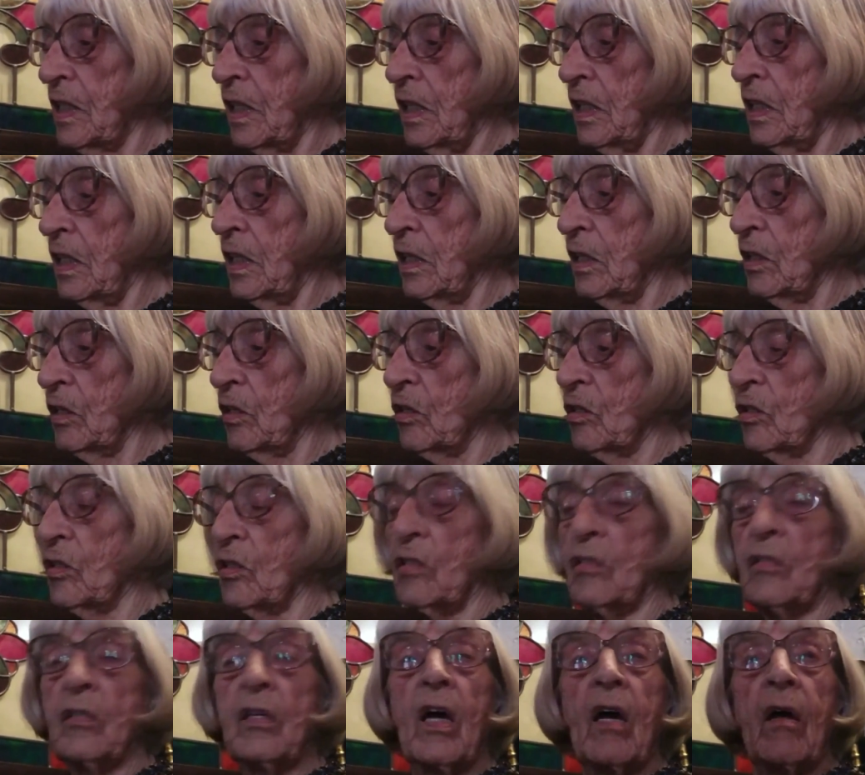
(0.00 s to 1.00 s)

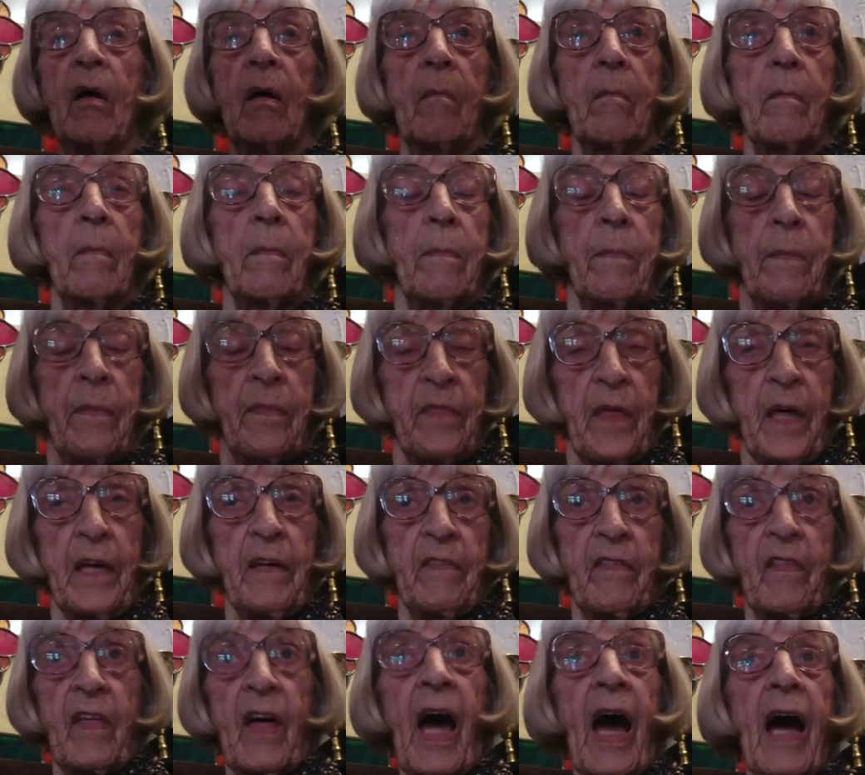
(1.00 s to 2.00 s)
each thing
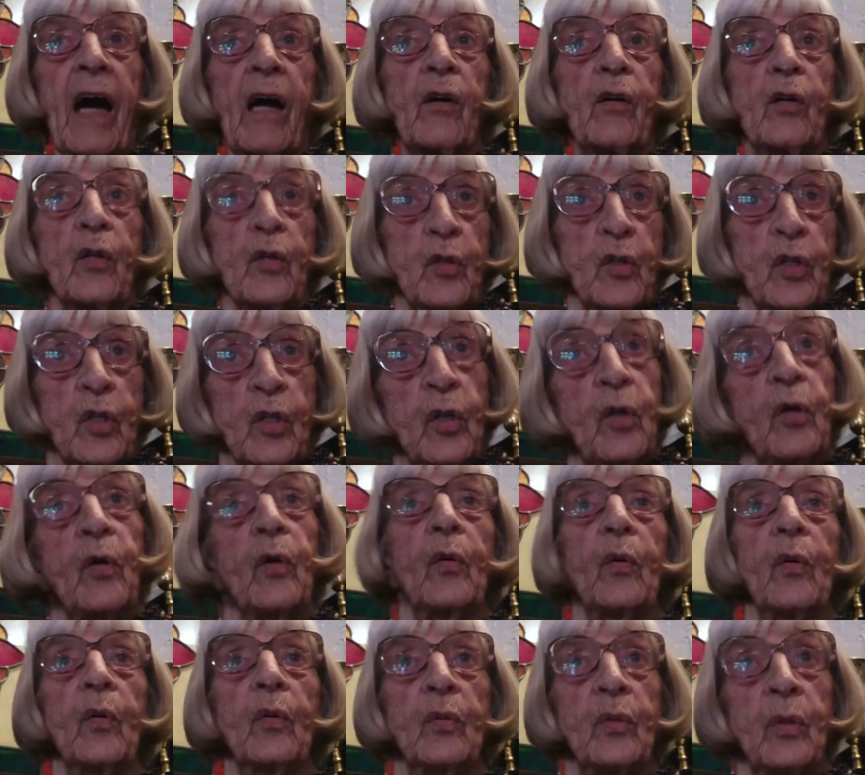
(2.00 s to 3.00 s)
that I could do